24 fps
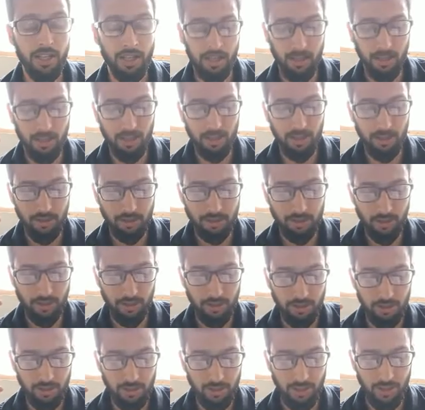He
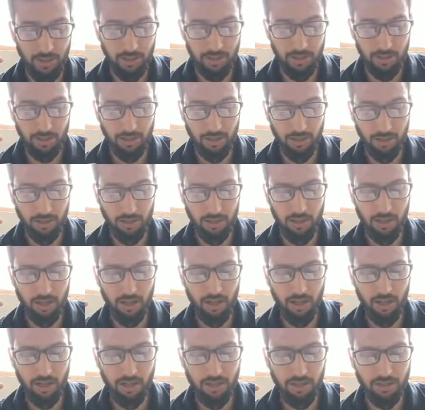thinks that he
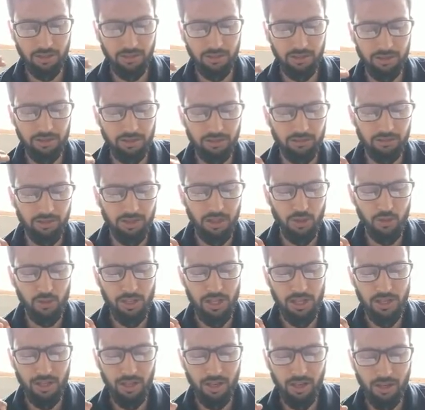argues
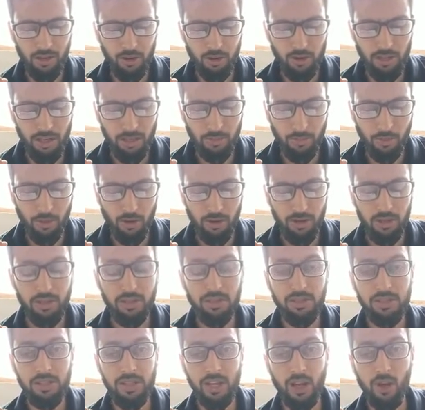that
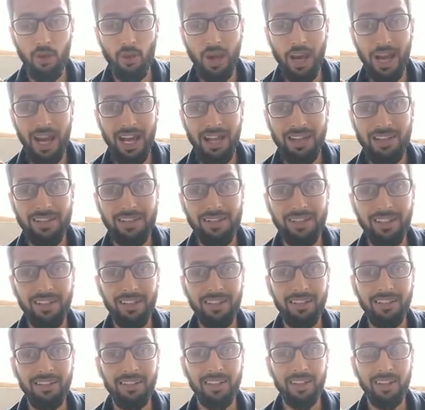moderns have
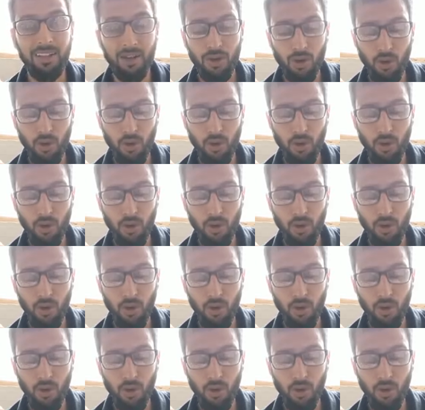excelled